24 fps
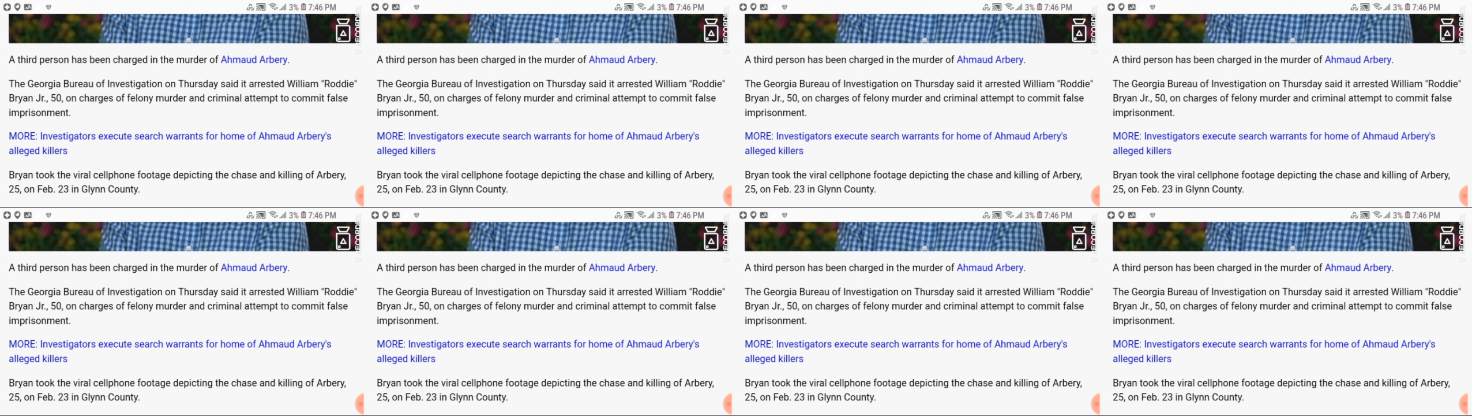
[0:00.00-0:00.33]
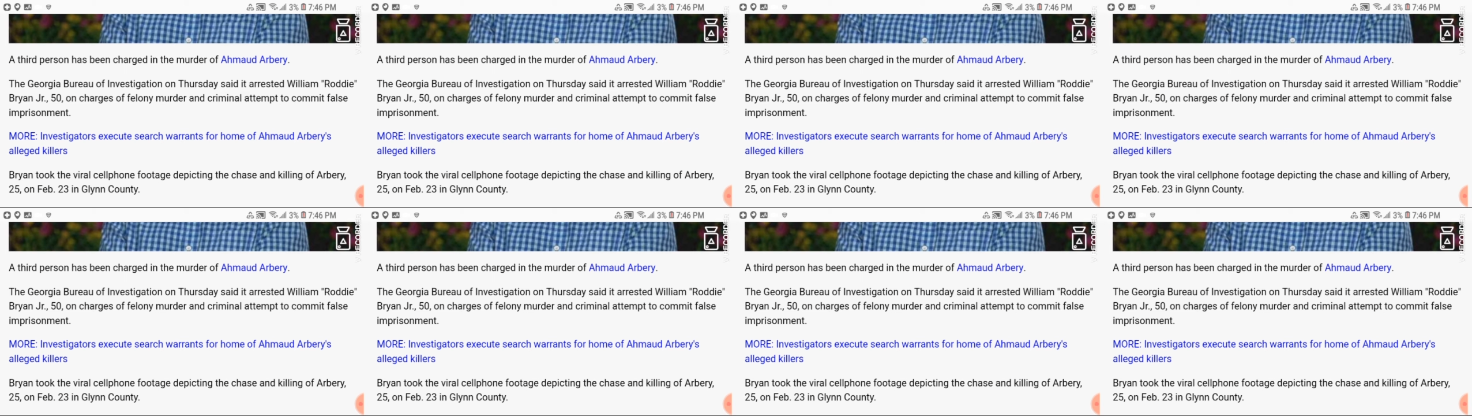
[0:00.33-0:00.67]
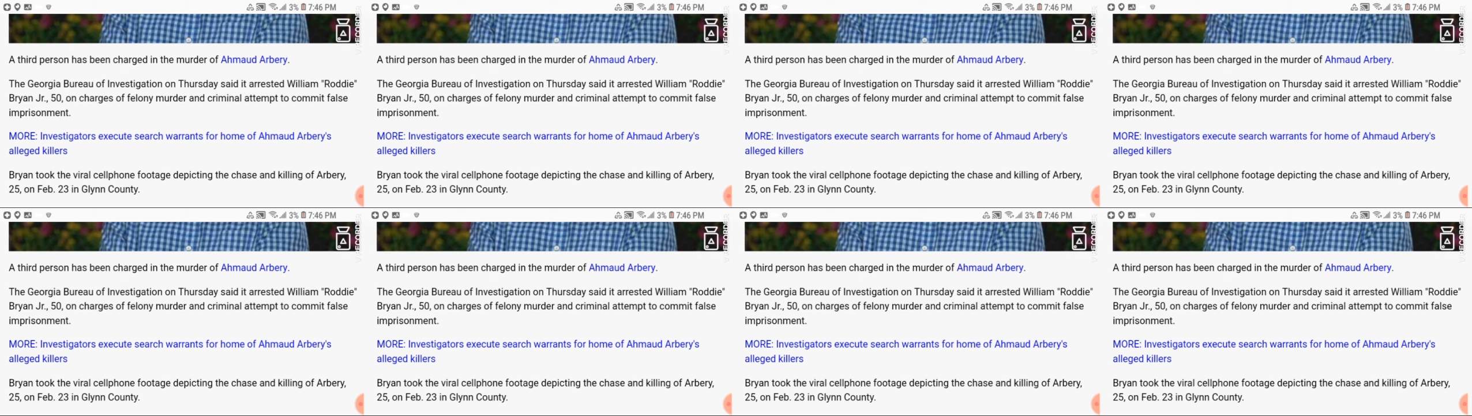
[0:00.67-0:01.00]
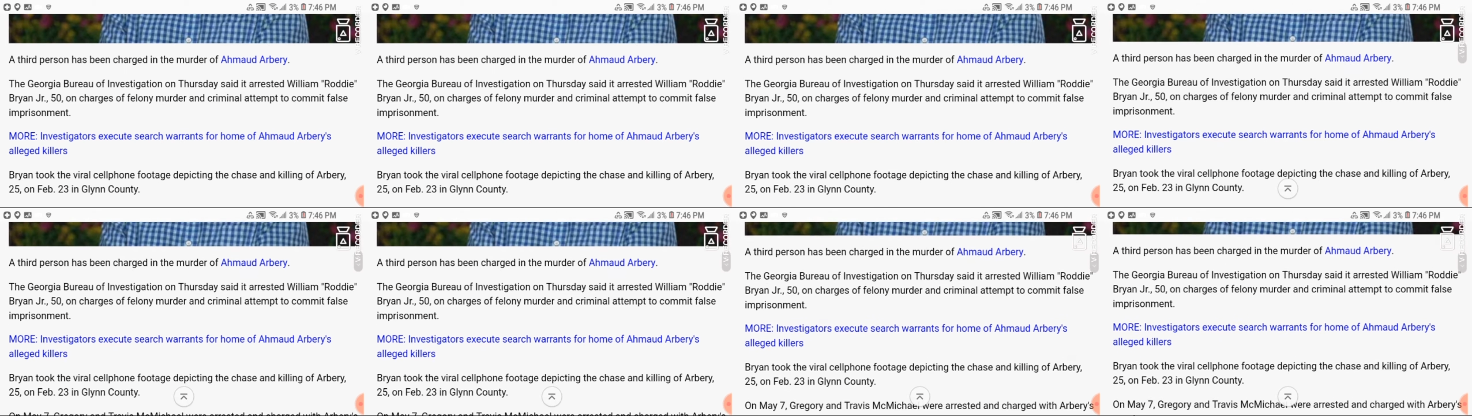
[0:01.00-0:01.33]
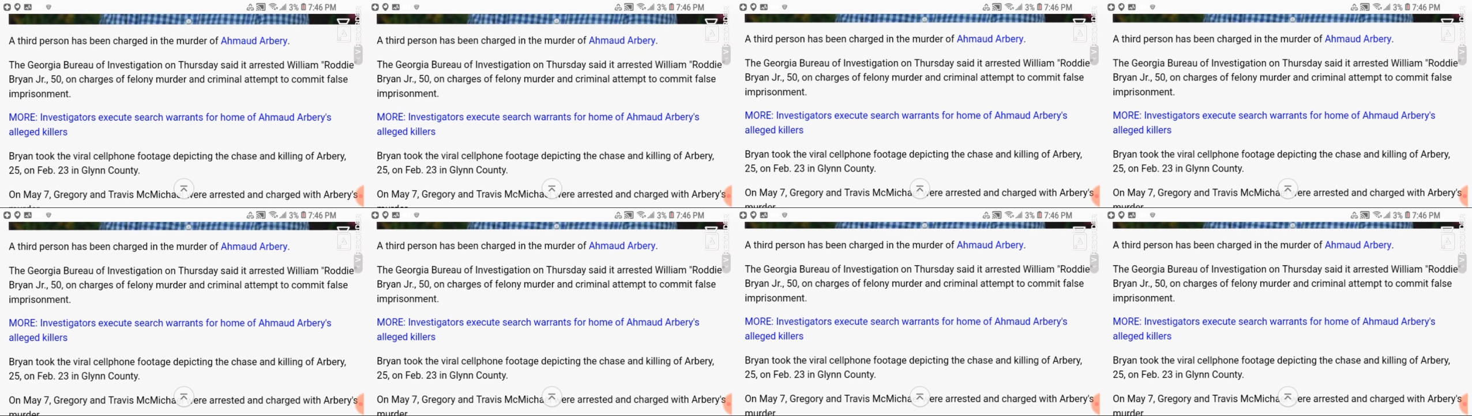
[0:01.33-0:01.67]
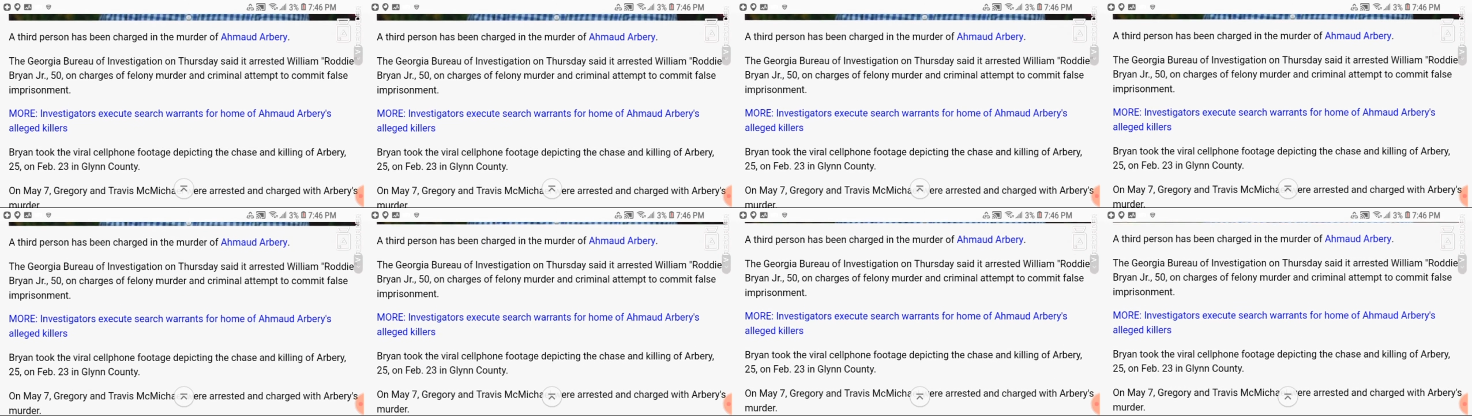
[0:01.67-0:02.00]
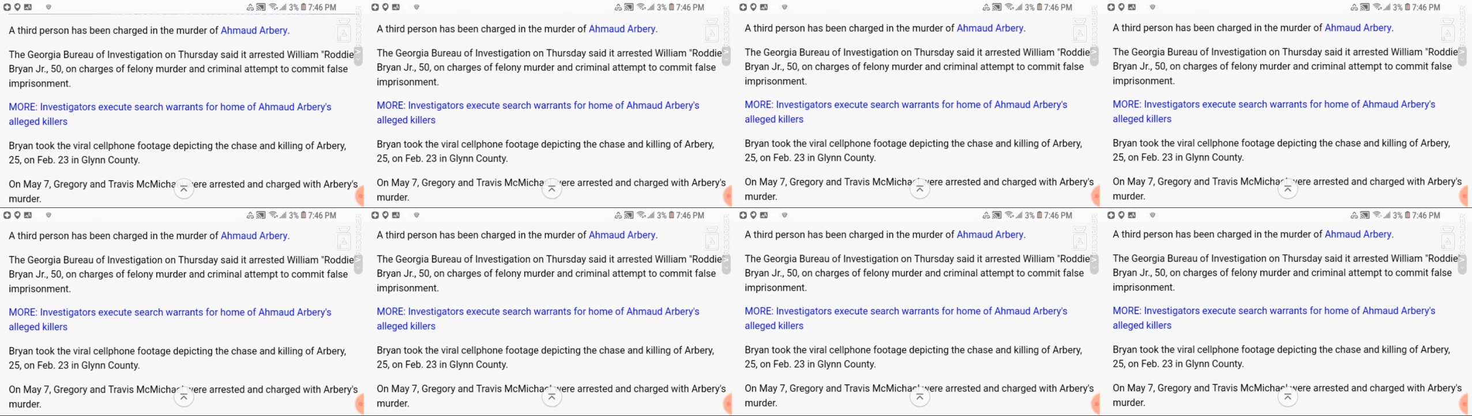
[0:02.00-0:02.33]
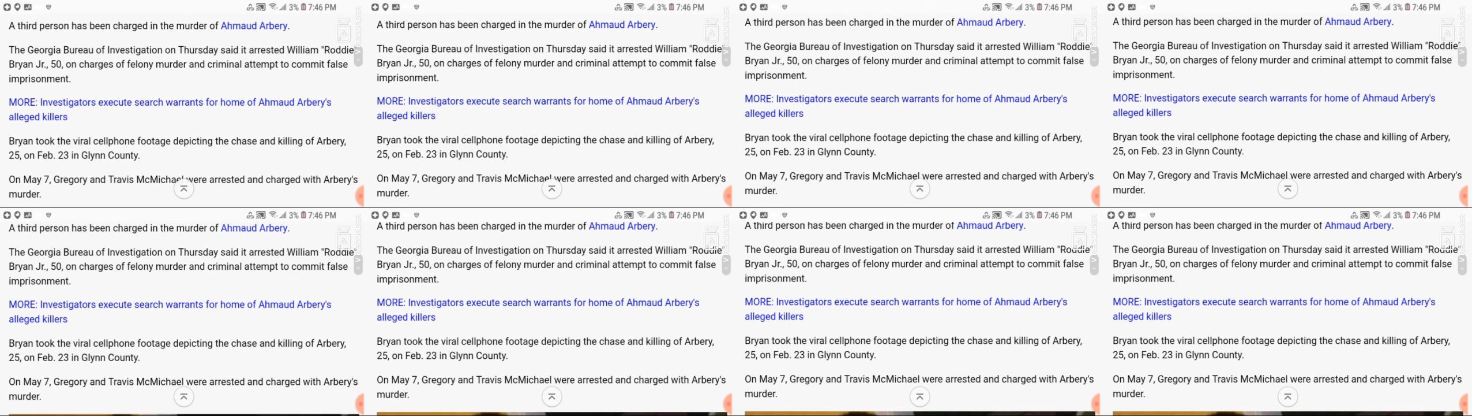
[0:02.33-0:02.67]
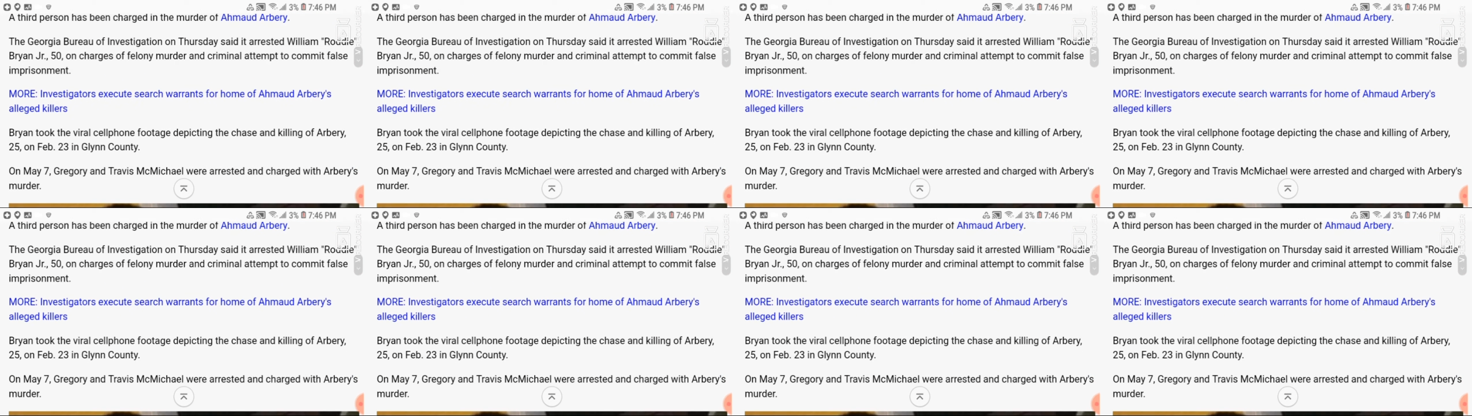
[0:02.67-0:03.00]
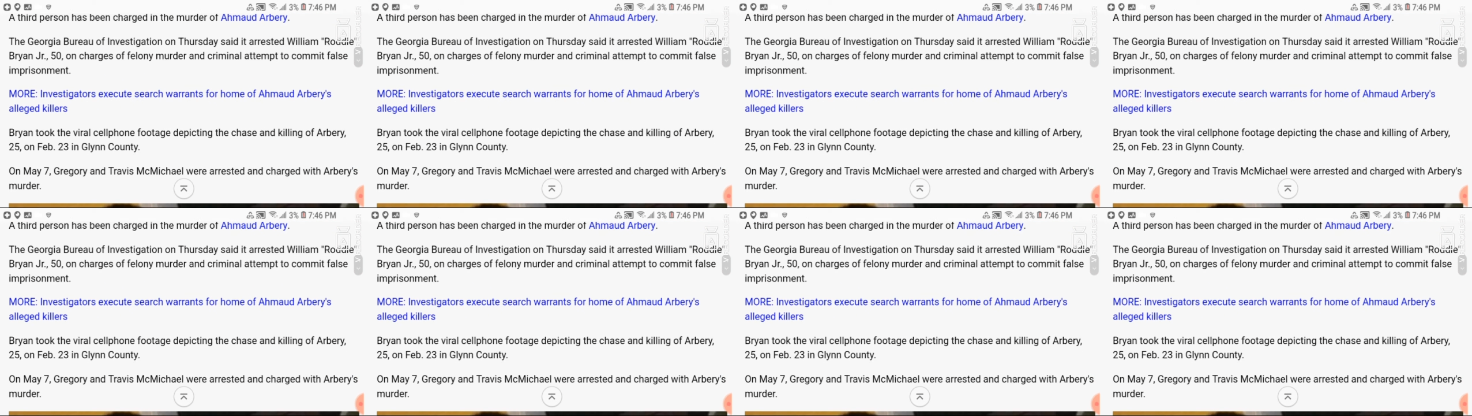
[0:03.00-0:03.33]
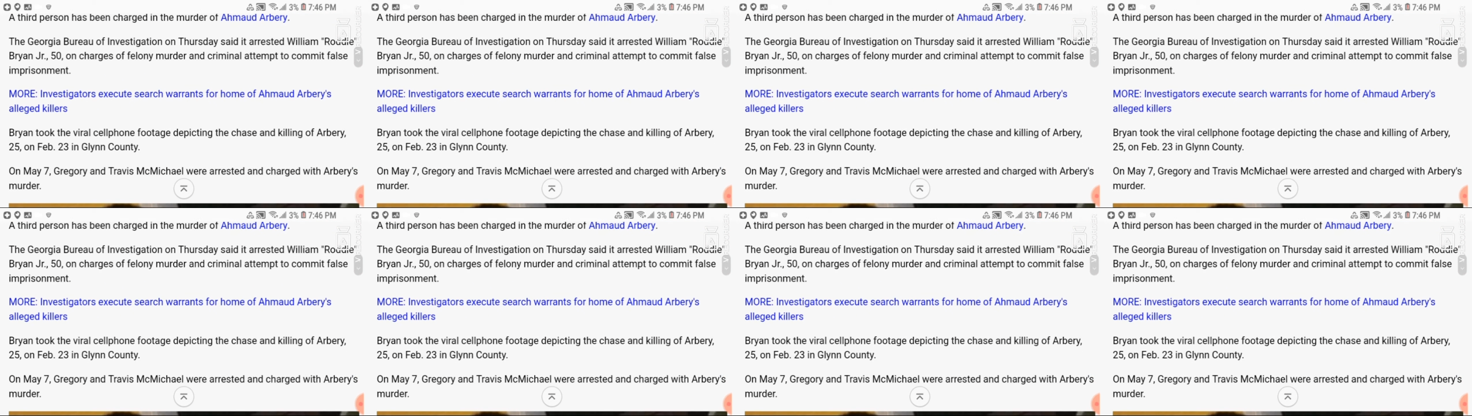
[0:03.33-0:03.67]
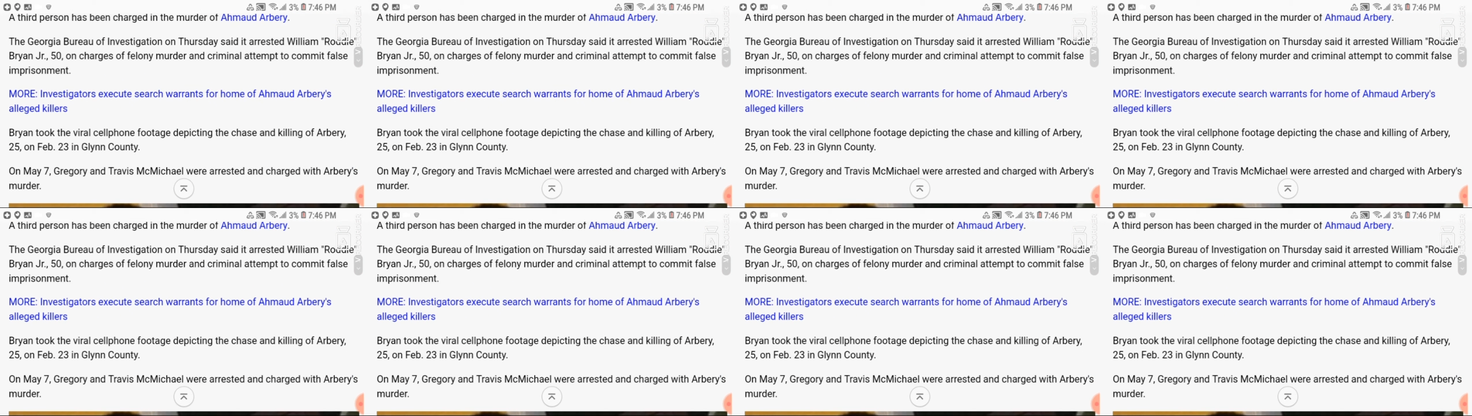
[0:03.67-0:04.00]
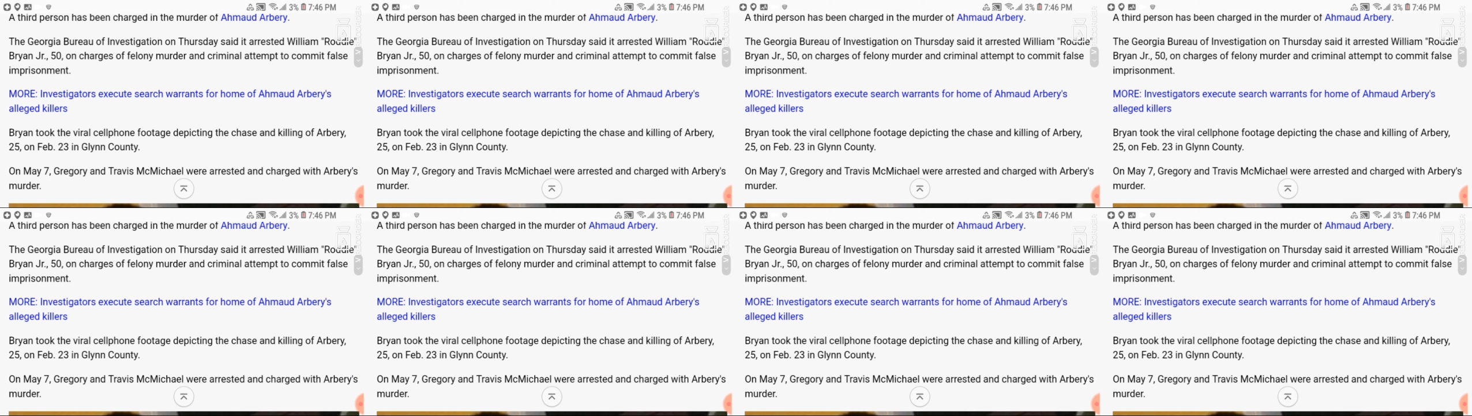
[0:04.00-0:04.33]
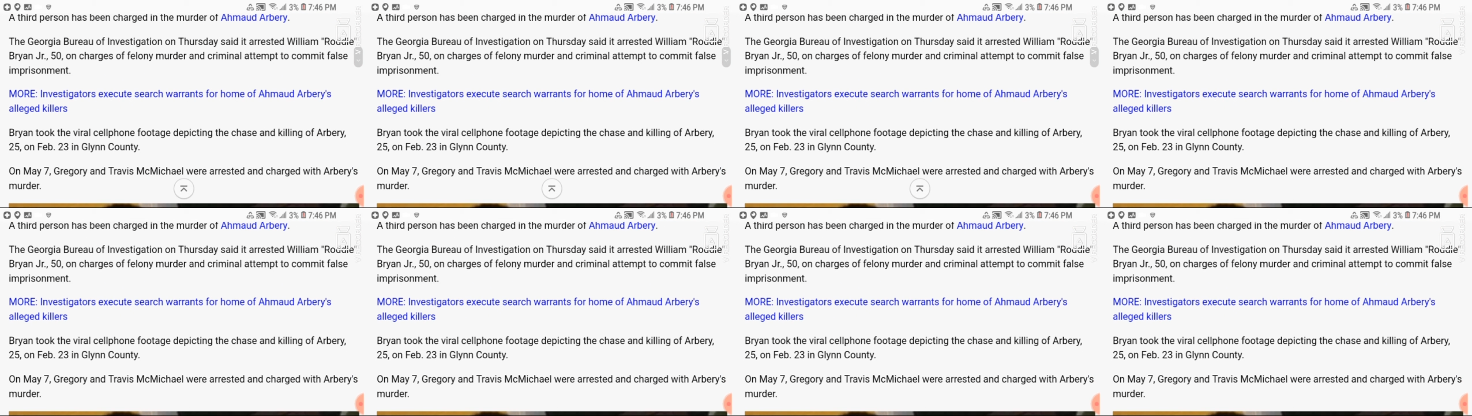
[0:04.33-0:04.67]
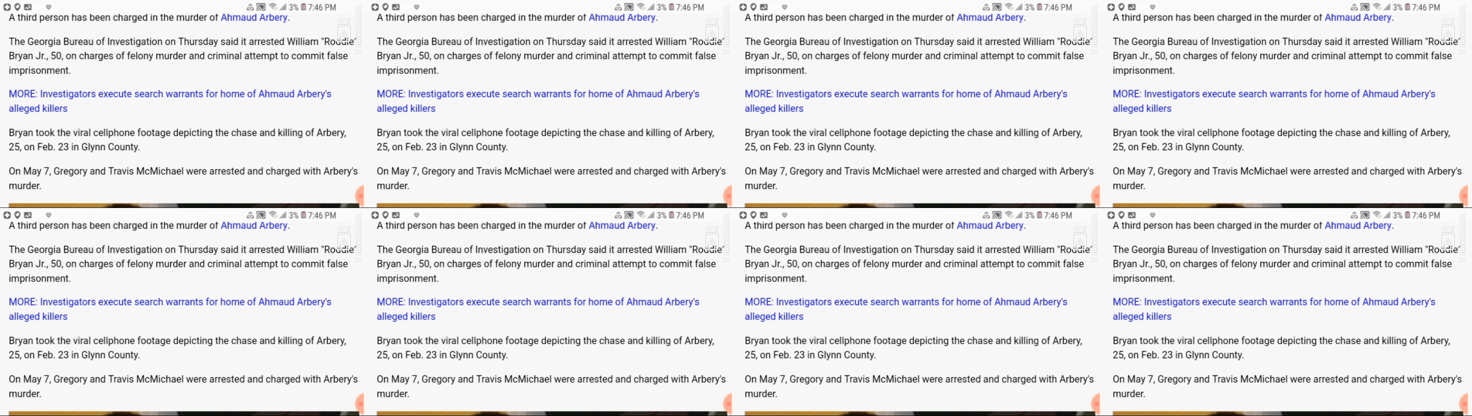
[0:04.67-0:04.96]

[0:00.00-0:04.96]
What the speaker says: No face is visible, so there are no lips to read.